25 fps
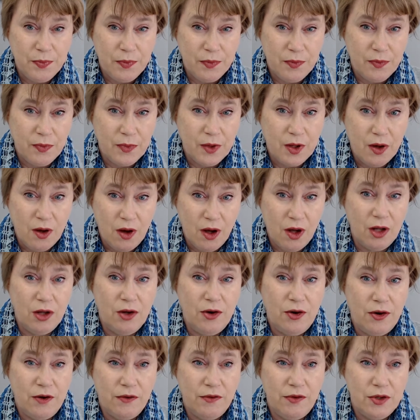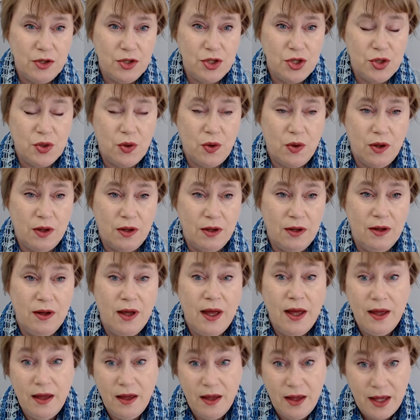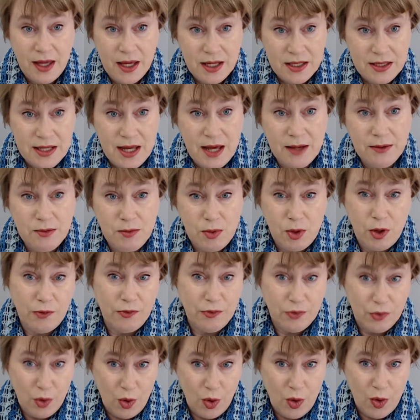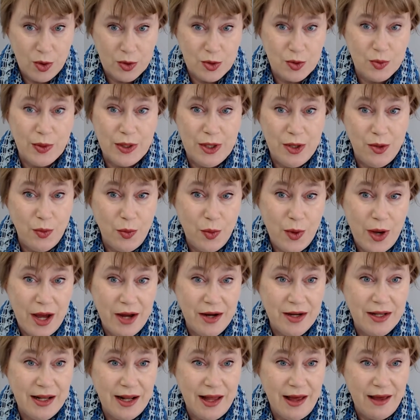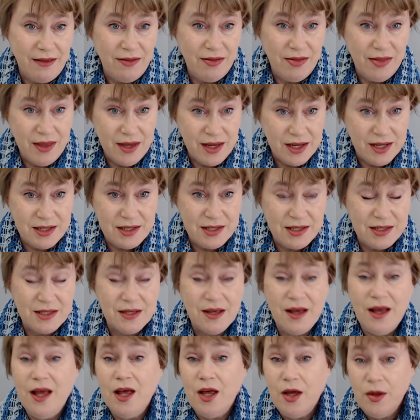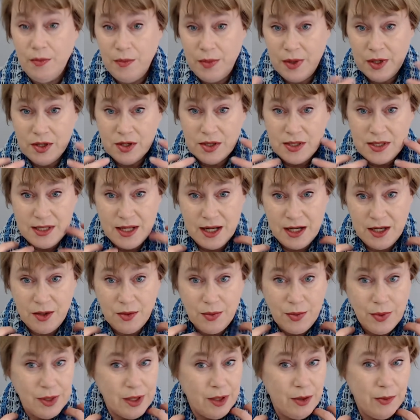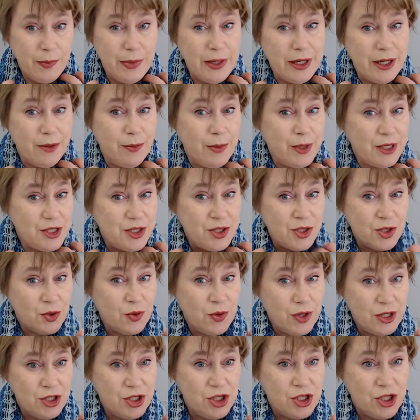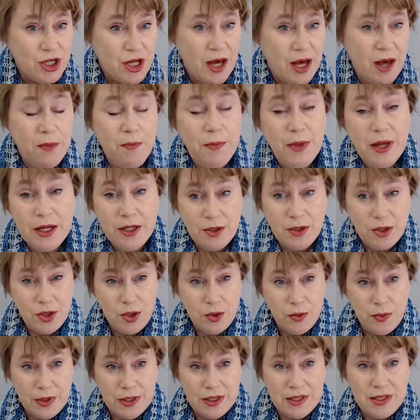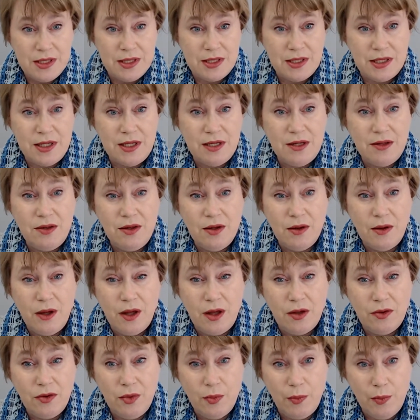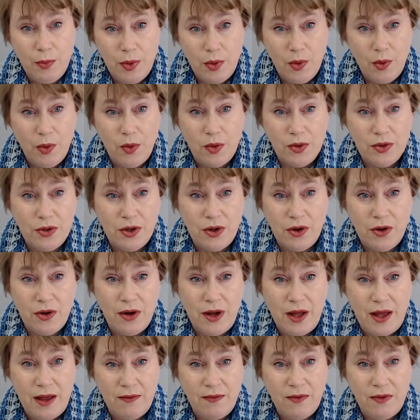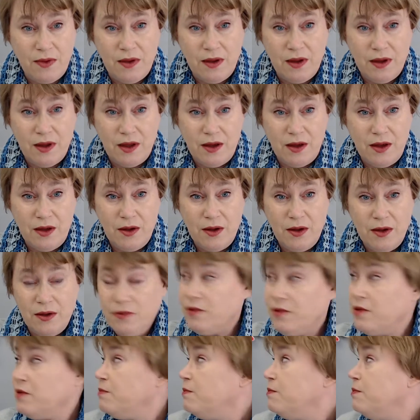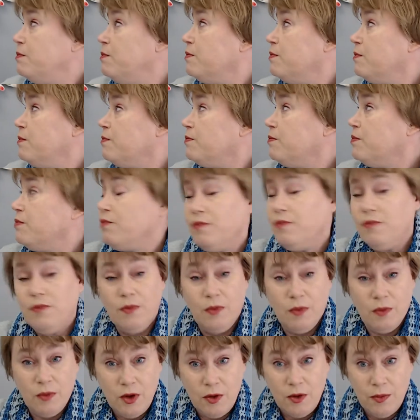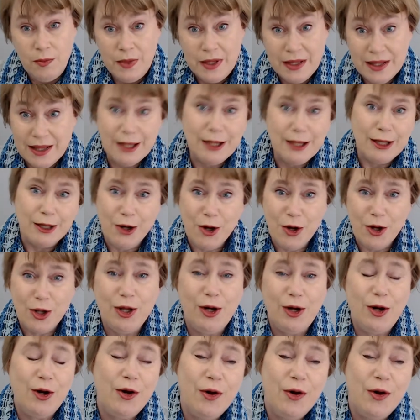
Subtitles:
color of the shawl, except of course when you wear it like this, because then it will be a bit scrunched up and you will see the border and the middle color